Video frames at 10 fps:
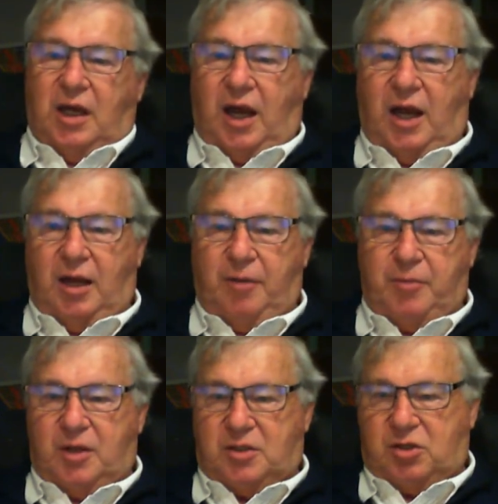um,
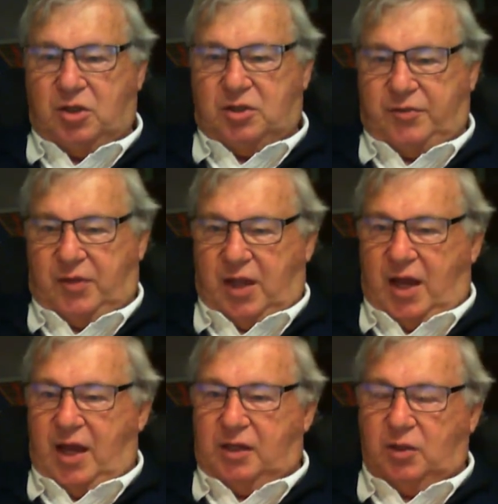and search for the
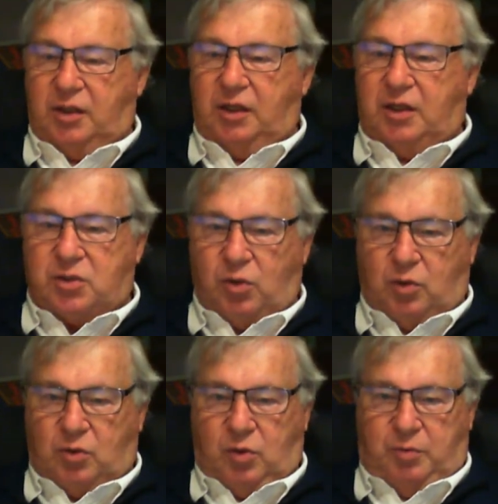article, and it's all
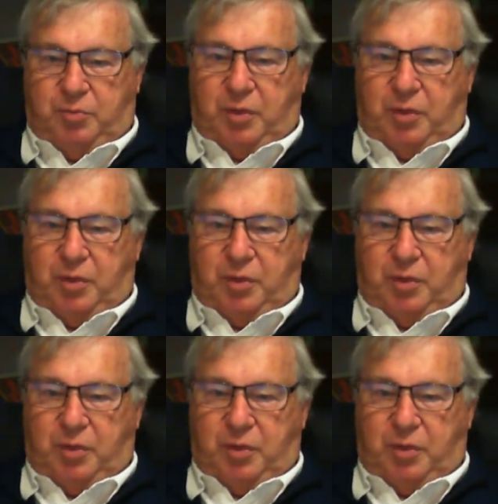good.